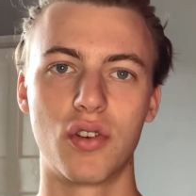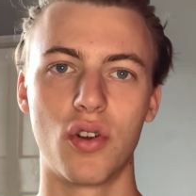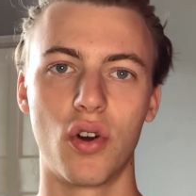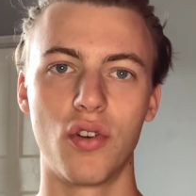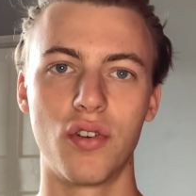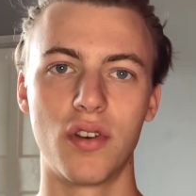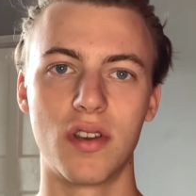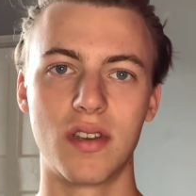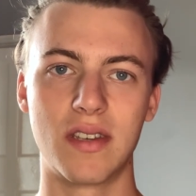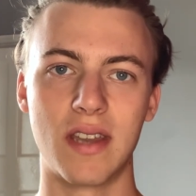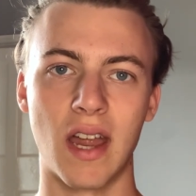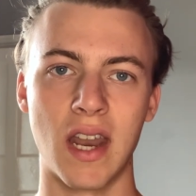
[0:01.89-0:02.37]

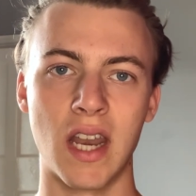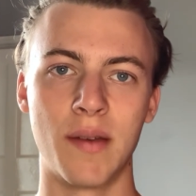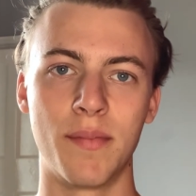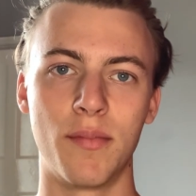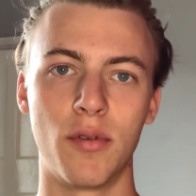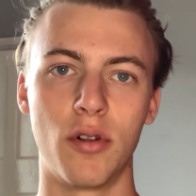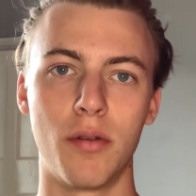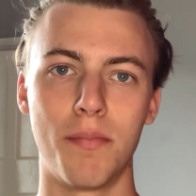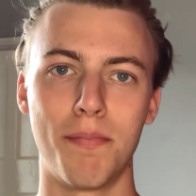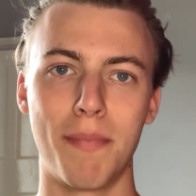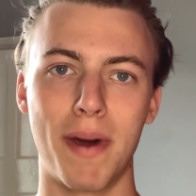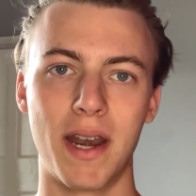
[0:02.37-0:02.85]

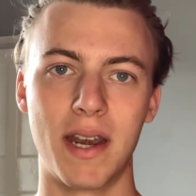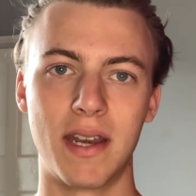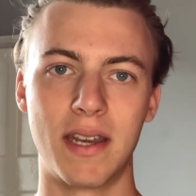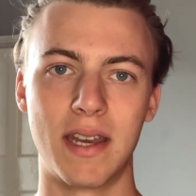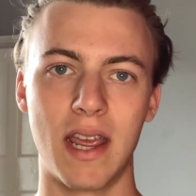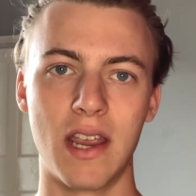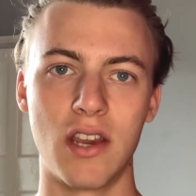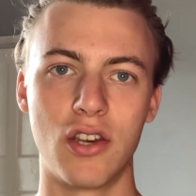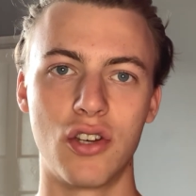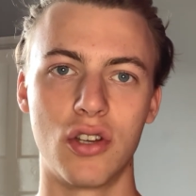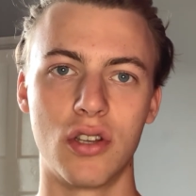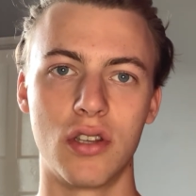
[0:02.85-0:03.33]
understandable
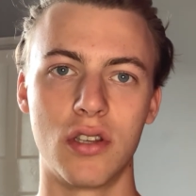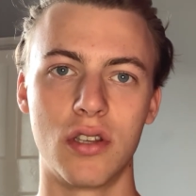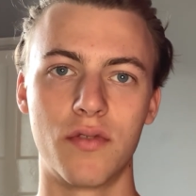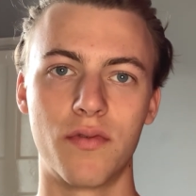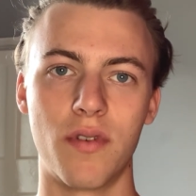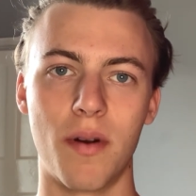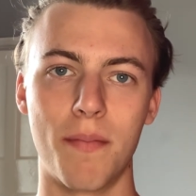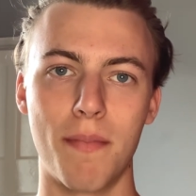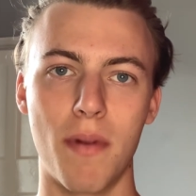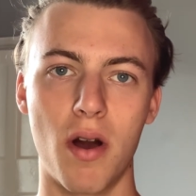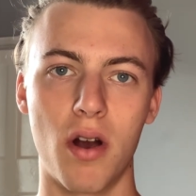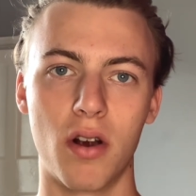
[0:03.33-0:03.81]
meditations
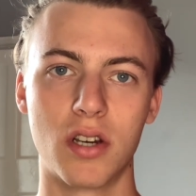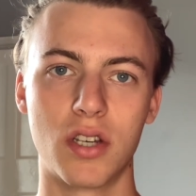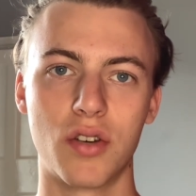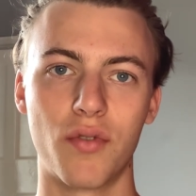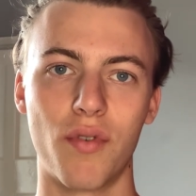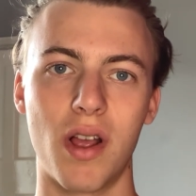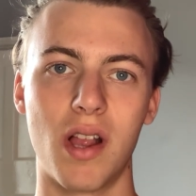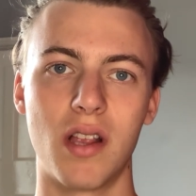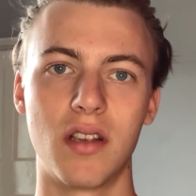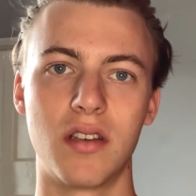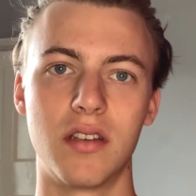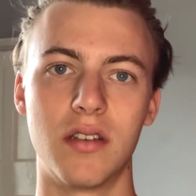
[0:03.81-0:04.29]
from Marcus
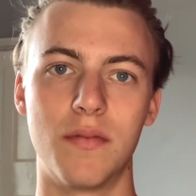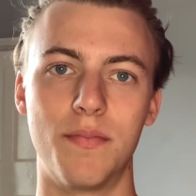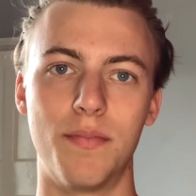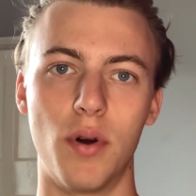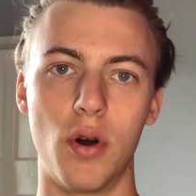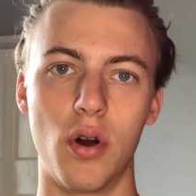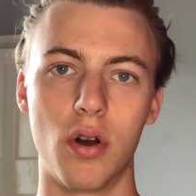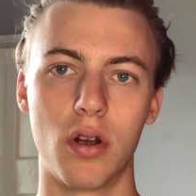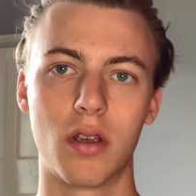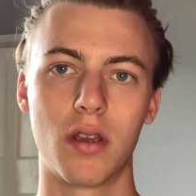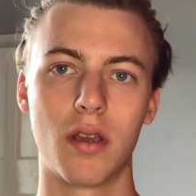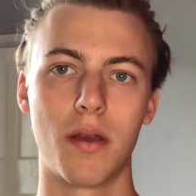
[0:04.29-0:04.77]
Aurelius'
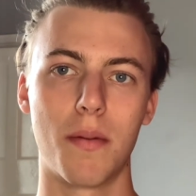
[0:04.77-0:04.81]
book,